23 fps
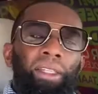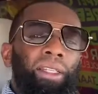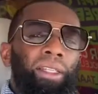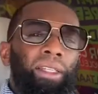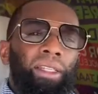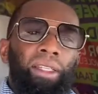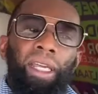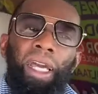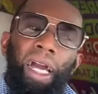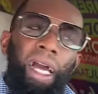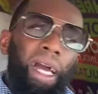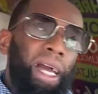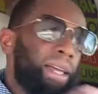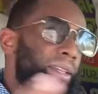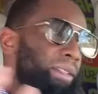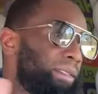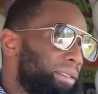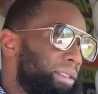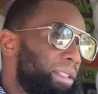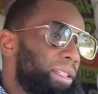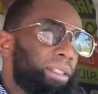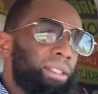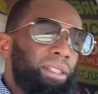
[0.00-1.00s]
God
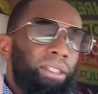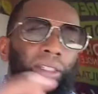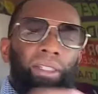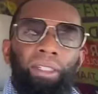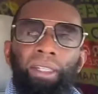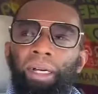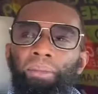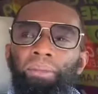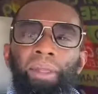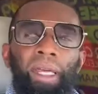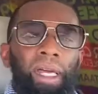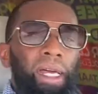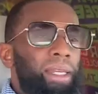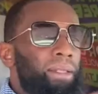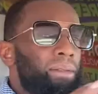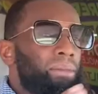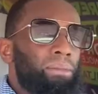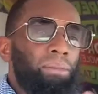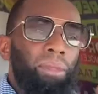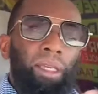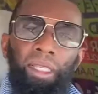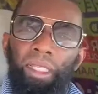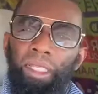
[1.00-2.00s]
said it. I'm not
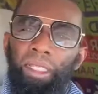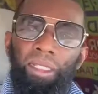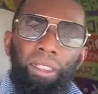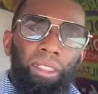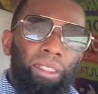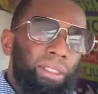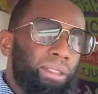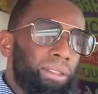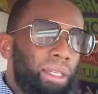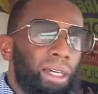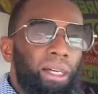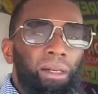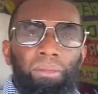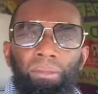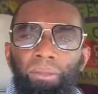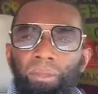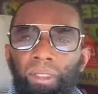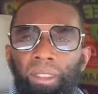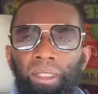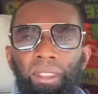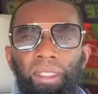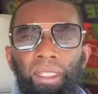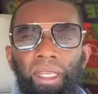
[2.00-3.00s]
making this up.
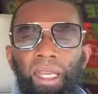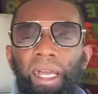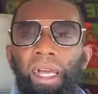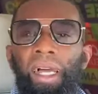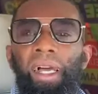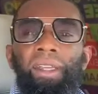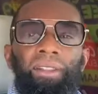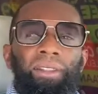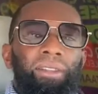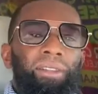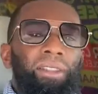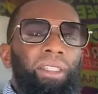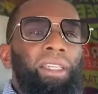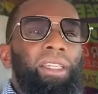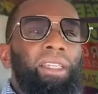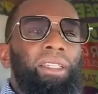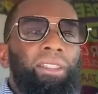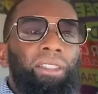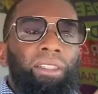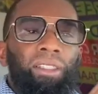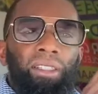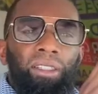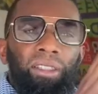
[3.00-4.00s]
God said
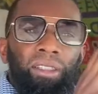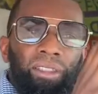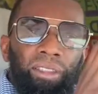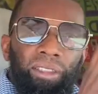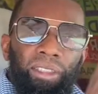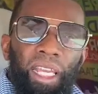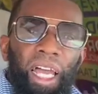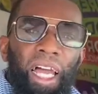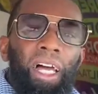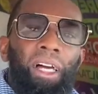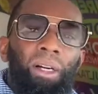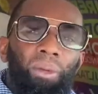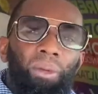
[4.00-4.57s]
side